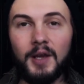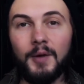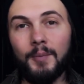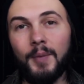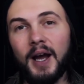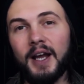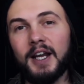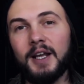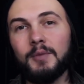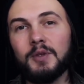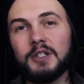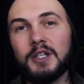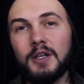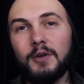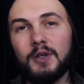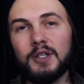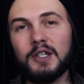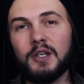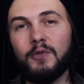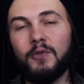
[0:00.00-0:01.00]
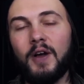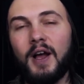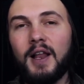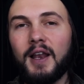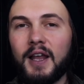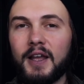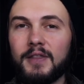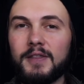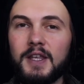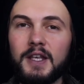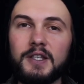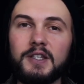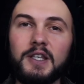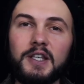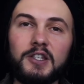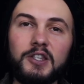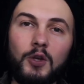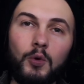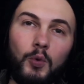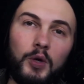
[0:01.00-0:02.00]
My name is Lewis Laval, and this
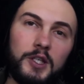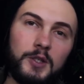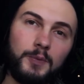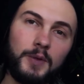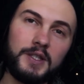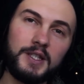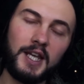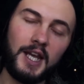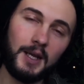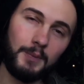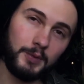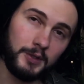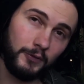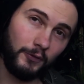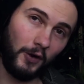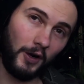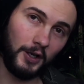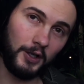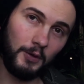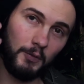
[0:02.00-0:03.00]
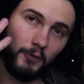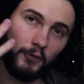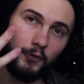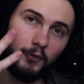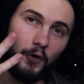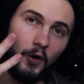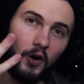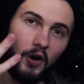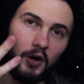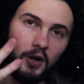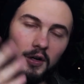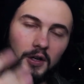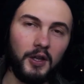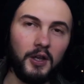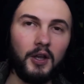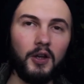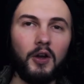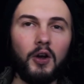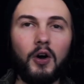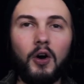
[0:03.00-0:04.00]
is the Whisper Tapes Volume 4,
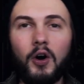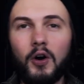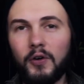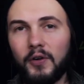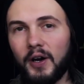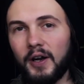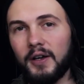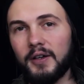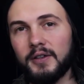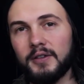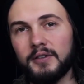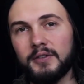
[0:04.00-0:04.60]
Aura.